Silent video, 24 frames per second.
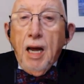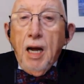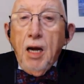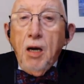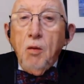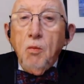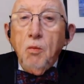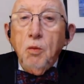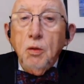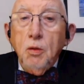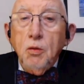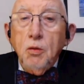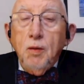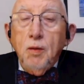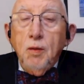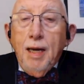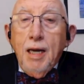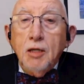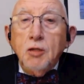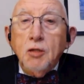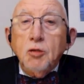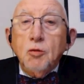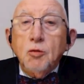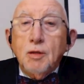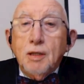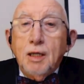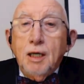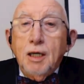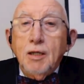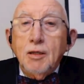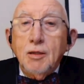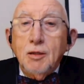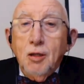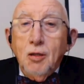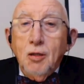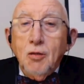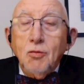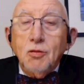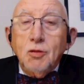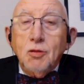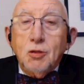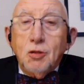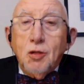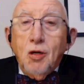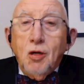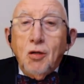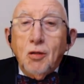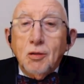how will you educate
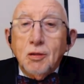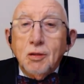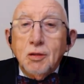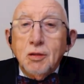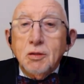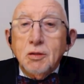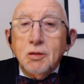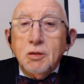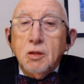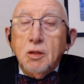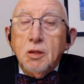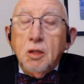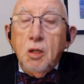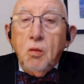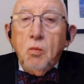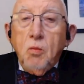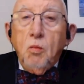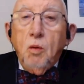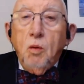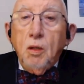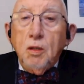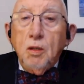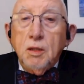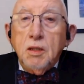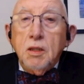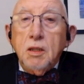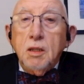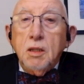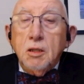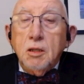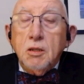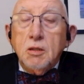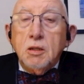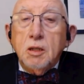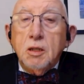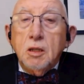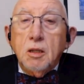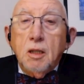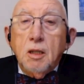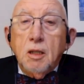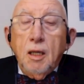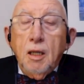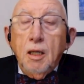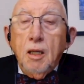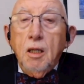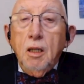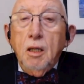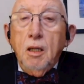those doctors to know what it is that
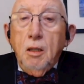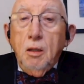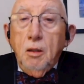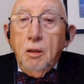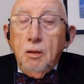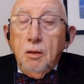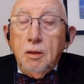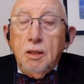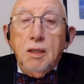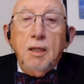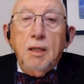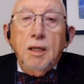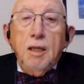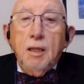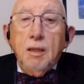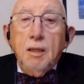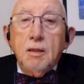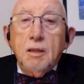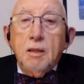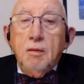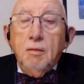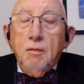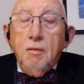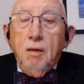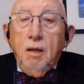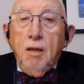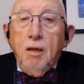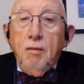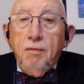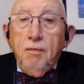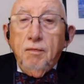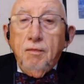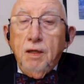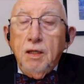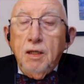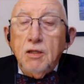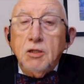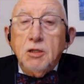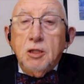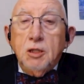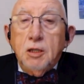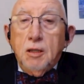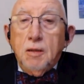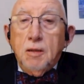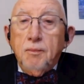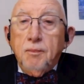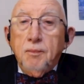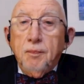they're looking at and, and
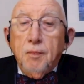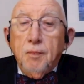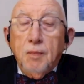facing?